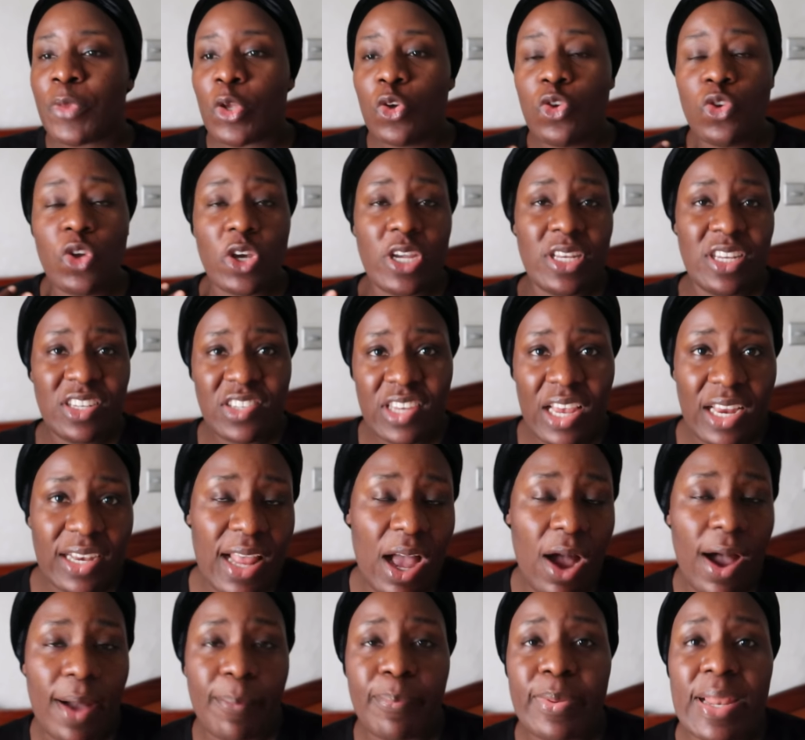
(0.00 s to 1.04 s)
You know, initially
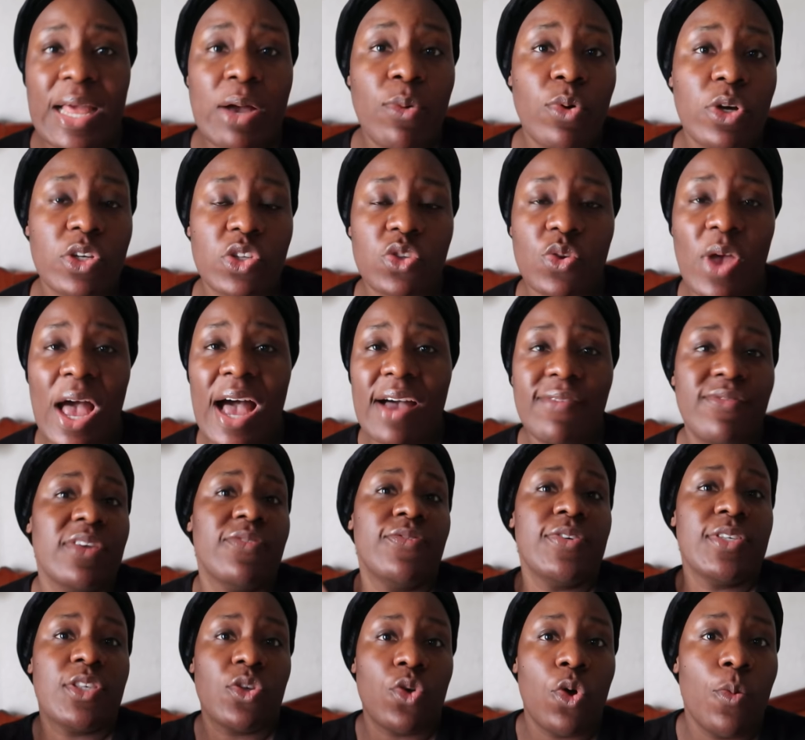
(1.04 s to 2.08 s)
our plan was to have a
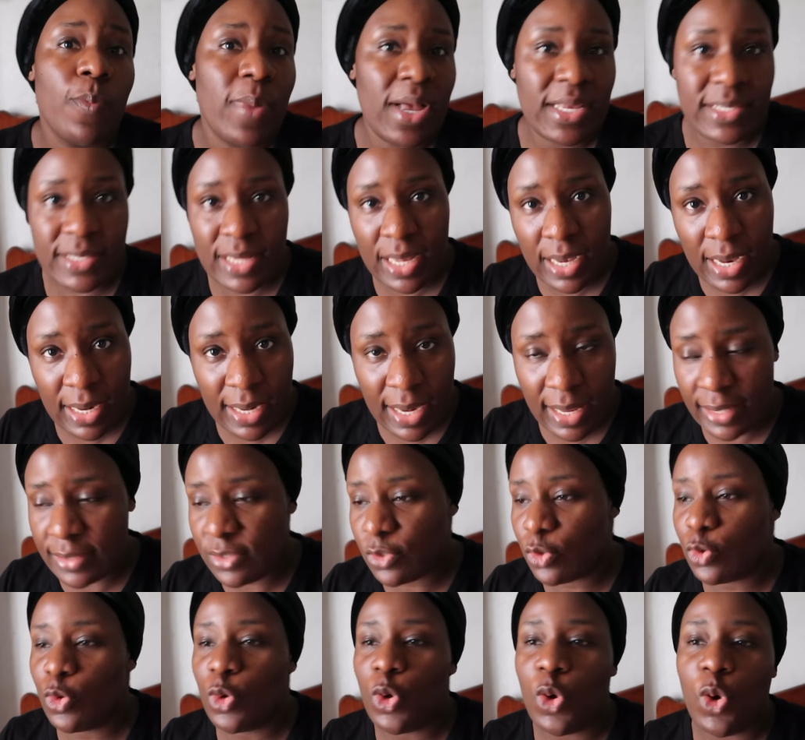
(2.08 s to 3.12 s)
physical master
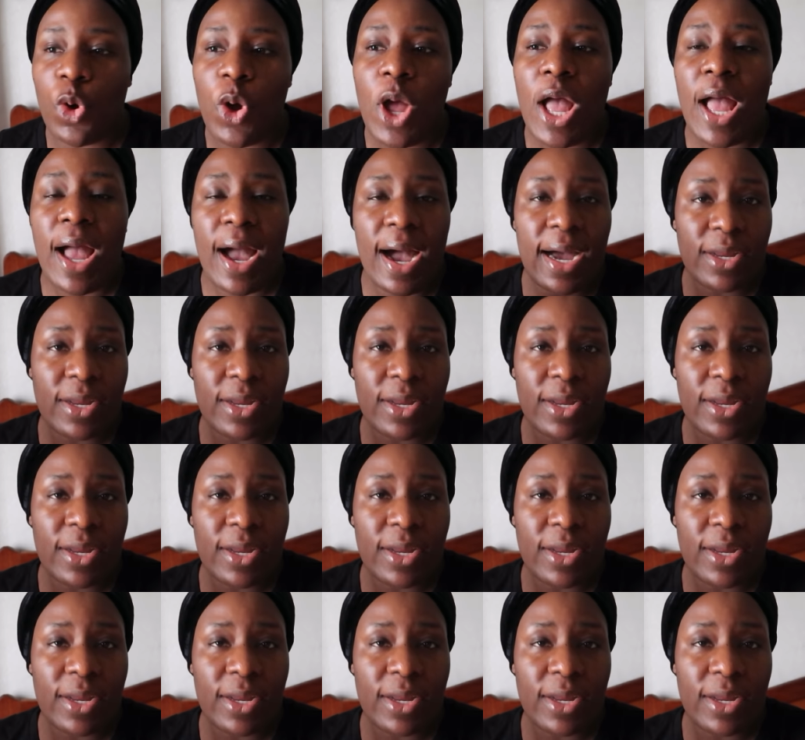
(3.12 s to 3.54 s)
class, you know,